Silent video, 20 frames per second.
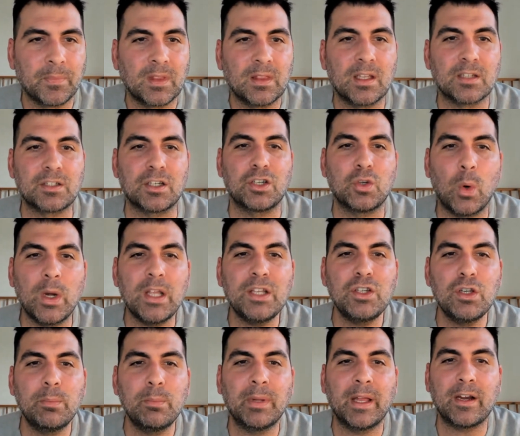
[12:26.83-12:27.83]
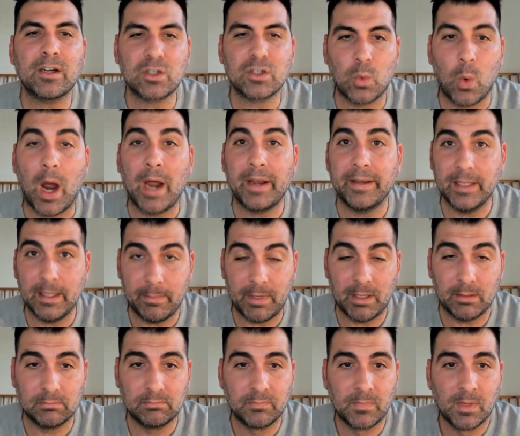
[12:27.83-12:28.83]
there's a 22-player squad
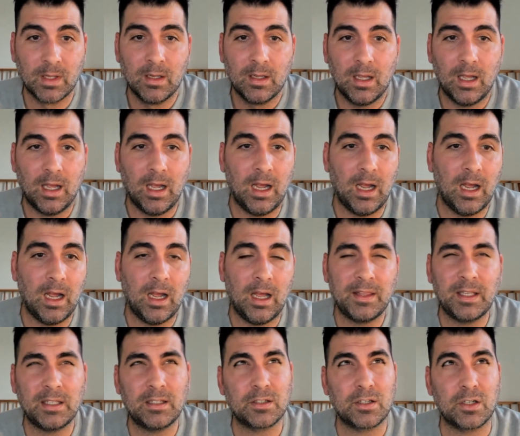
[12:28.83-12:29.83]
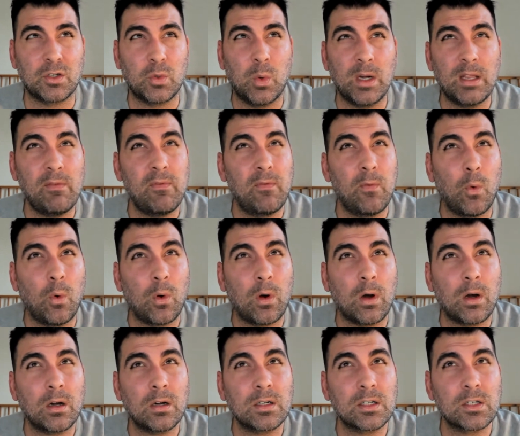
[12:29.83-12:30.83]
limit. I think there's a
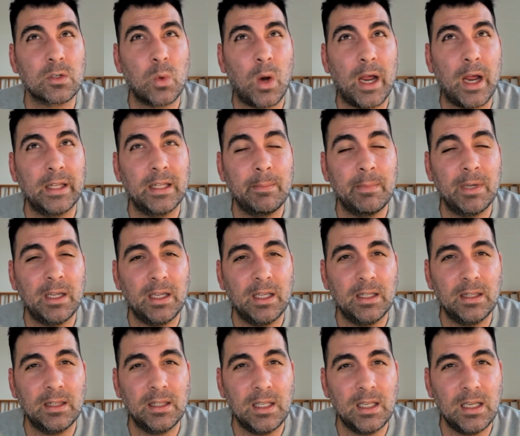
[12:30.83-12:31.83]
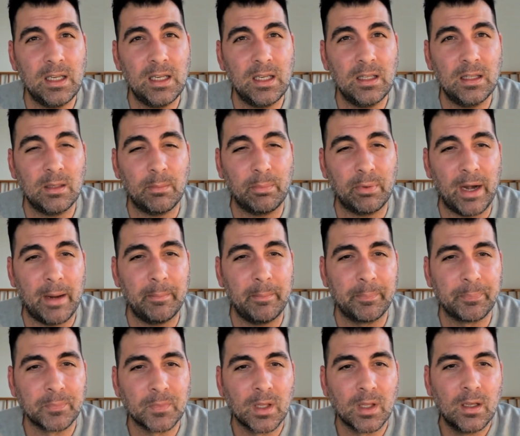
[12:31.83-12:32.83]
24 squad limit in the Prem.
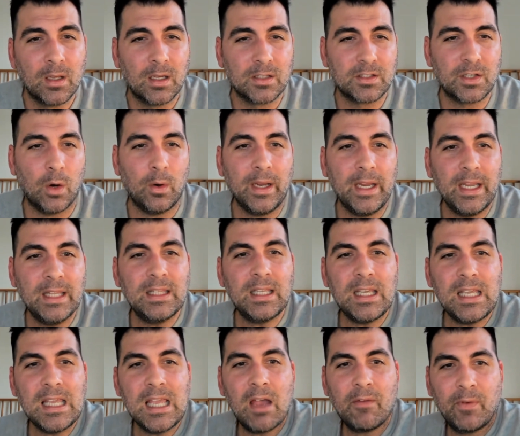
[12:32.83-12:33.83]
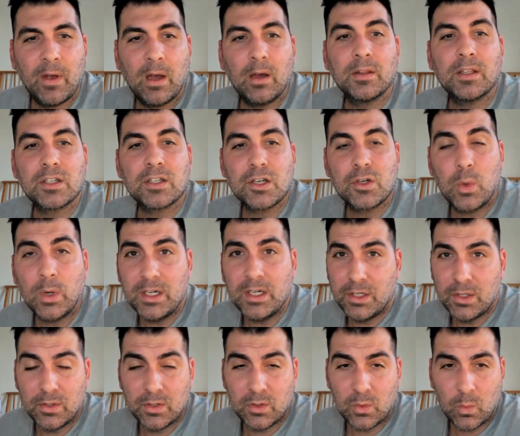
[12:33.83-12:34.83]
So in the EFL, there's a
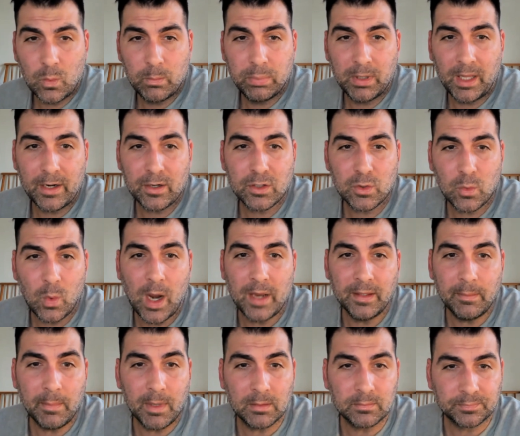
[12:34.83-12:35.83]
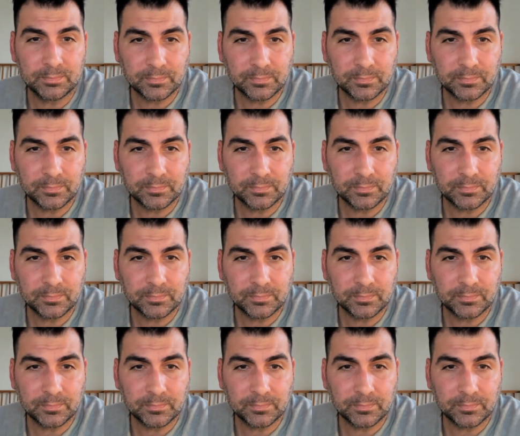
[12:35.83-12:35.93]
22-player squad limit,